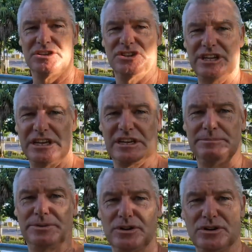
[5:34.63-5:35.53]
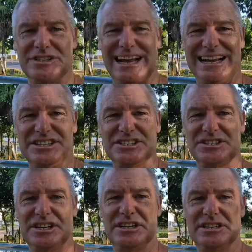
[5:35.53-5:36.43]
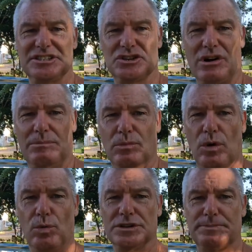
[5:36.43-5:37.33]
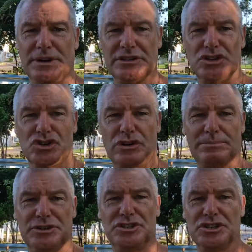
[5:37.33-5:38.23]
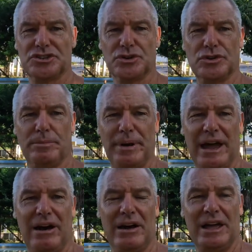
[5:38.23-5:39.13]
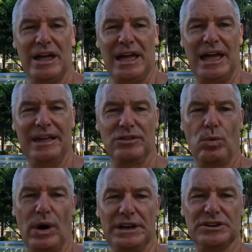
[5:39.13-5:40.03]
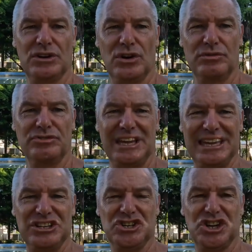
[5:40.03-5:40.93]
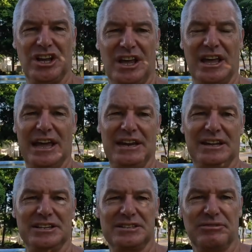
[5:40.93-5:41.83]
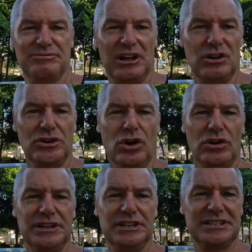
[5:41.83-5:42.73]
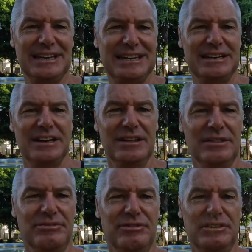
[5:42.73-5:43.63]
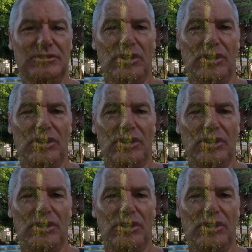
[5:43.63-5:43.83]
to England because Argentina's scrum was being disrupted just through the power and the weight of Genge and his fellow colleagues in the front